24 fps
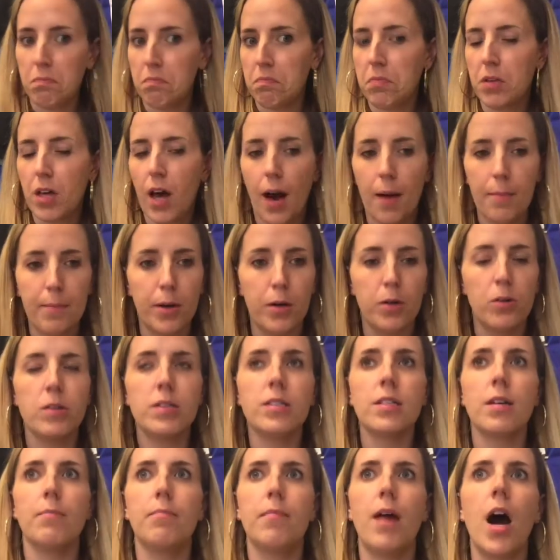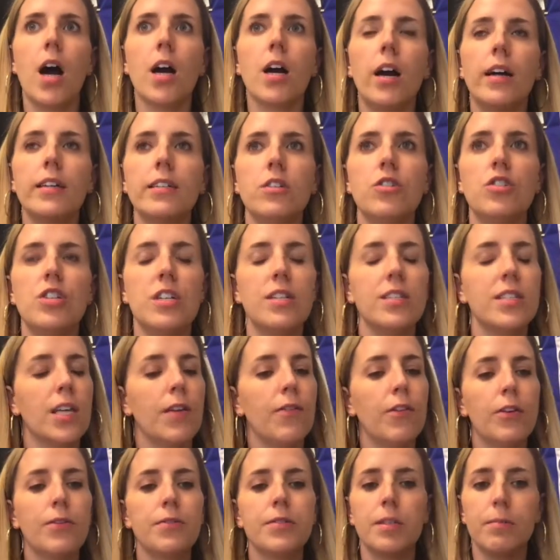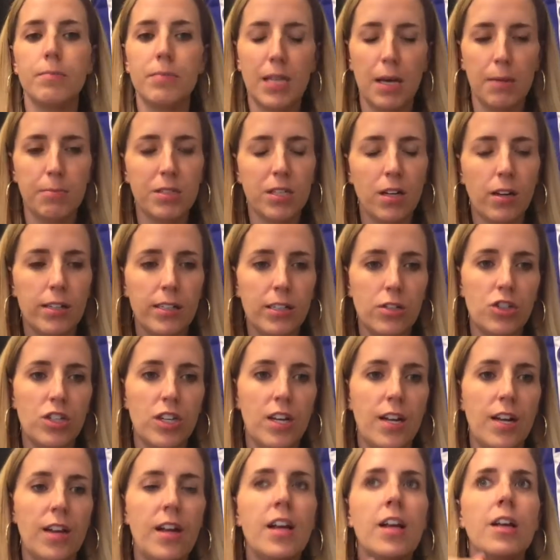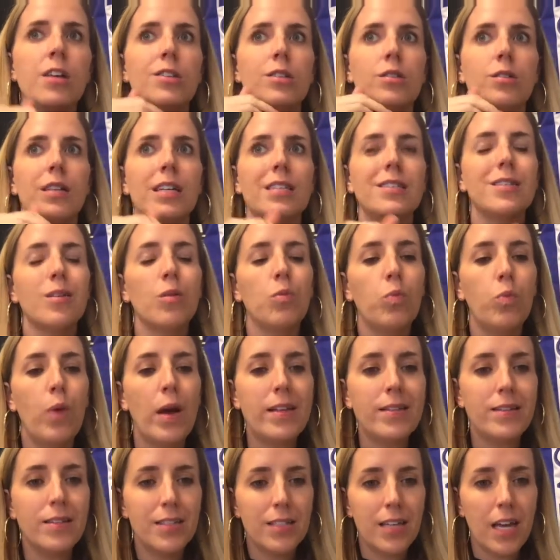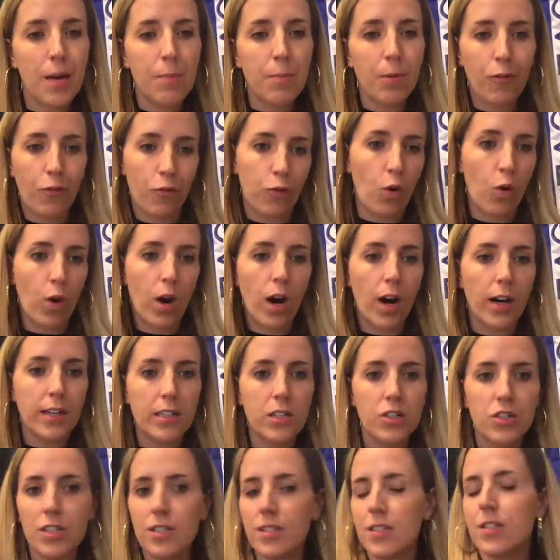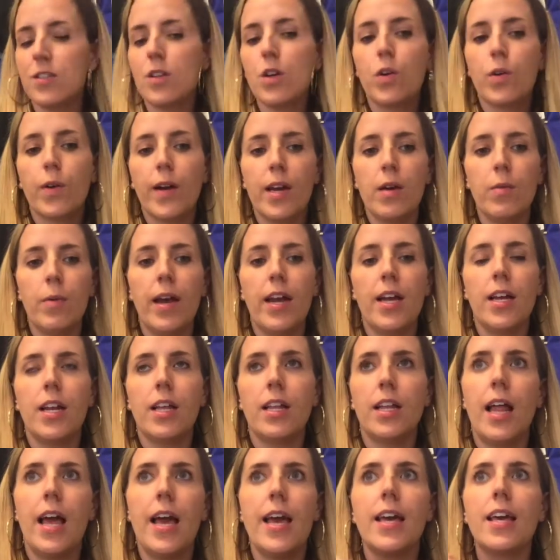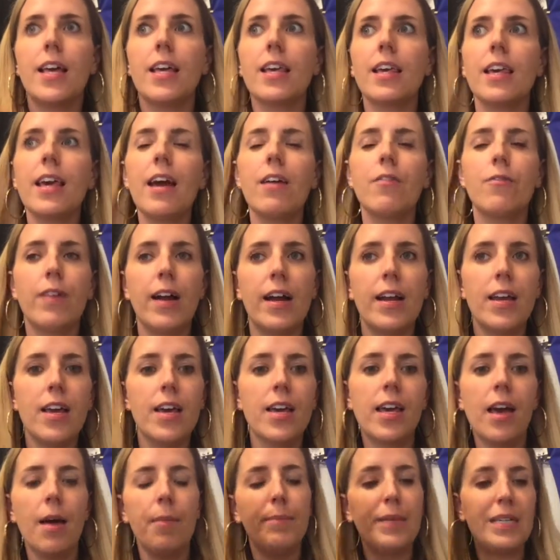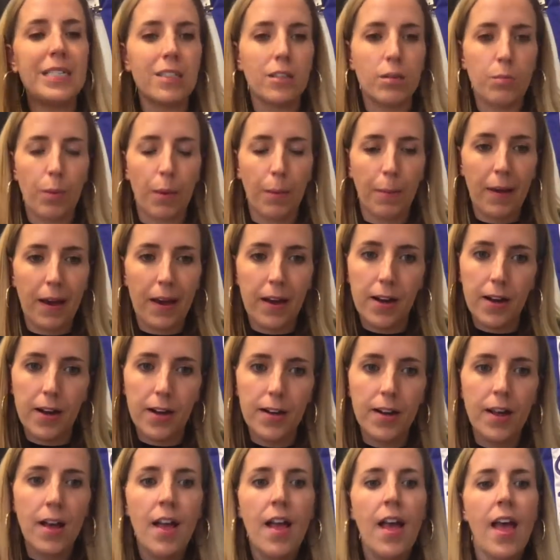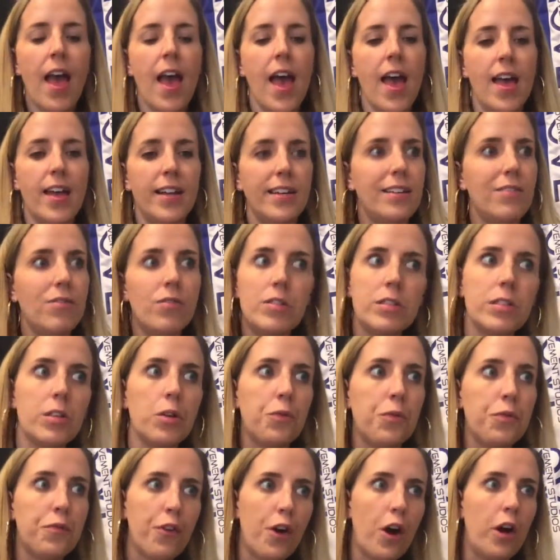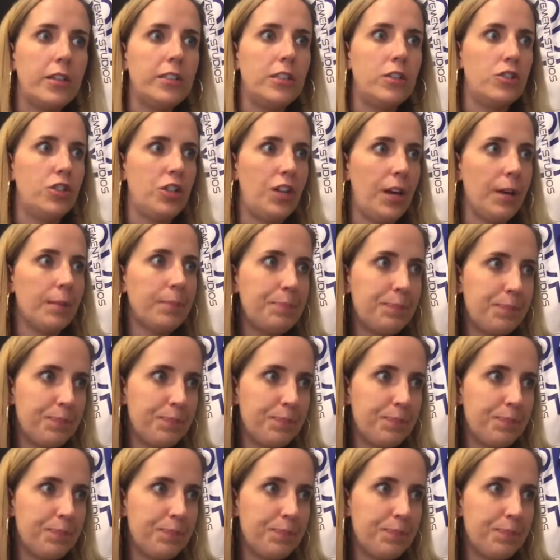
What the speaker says: combos. Mock auditions, giving you some tips to audition. So that's the Wednesday before auditions. It's a great way to like get ready, get mentally prepared, and in the zone for auditioning.